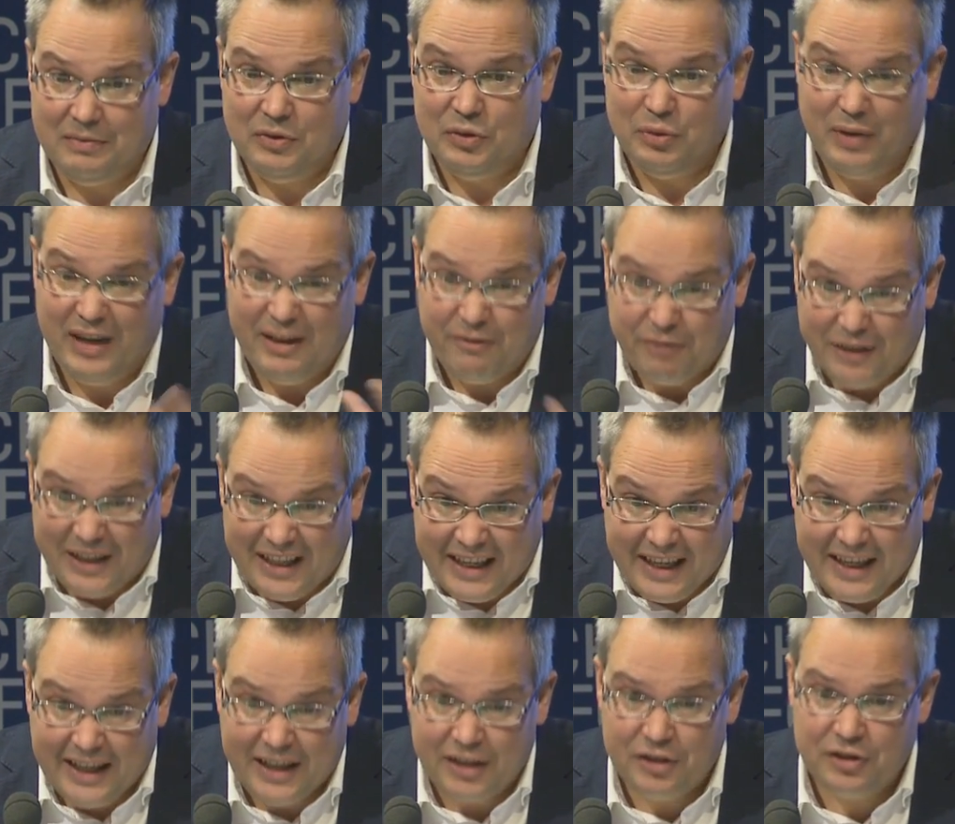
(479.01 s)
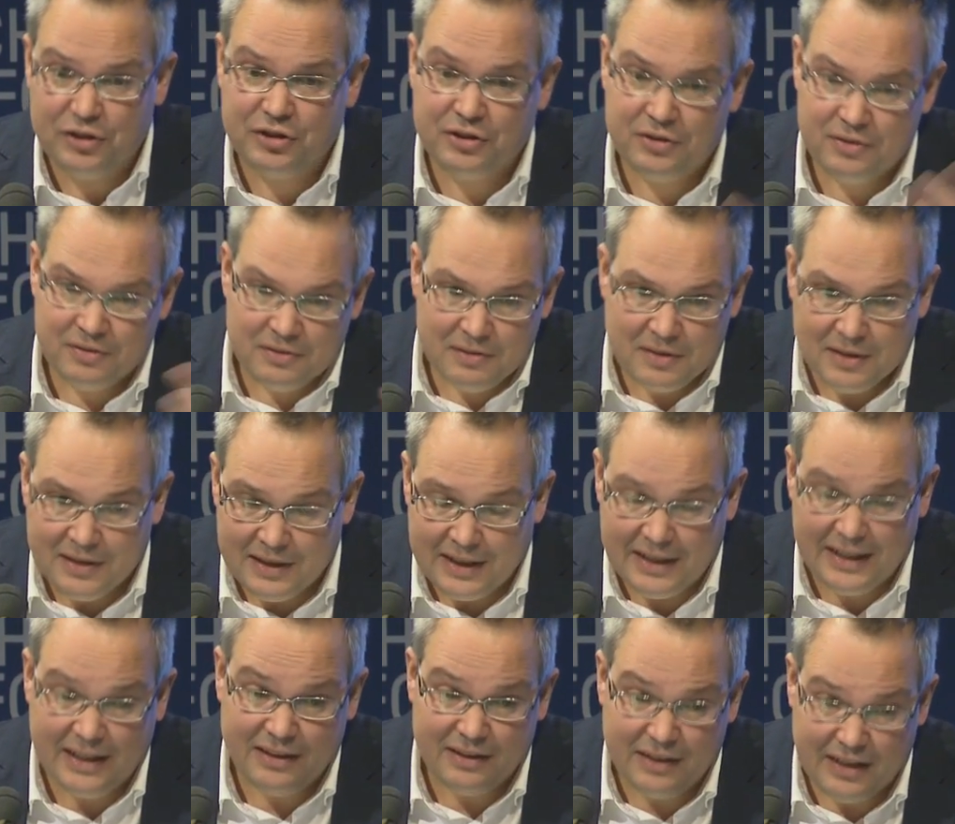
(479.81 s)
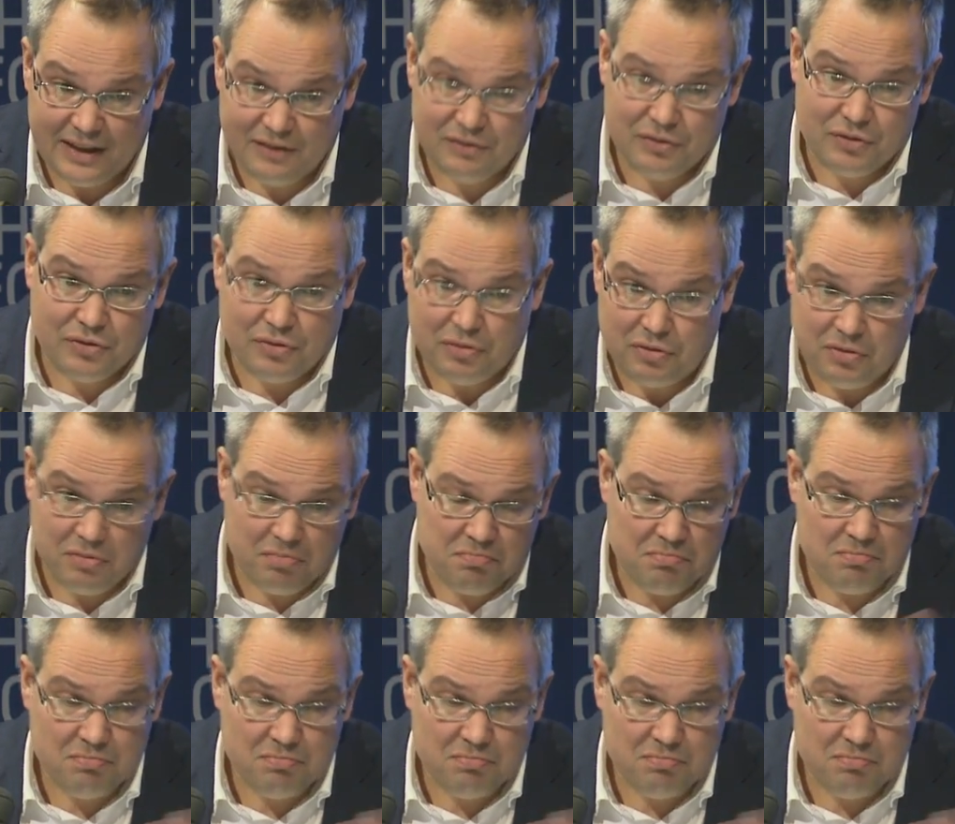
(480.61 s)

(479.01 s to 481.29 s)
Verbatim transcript: to have a case and then to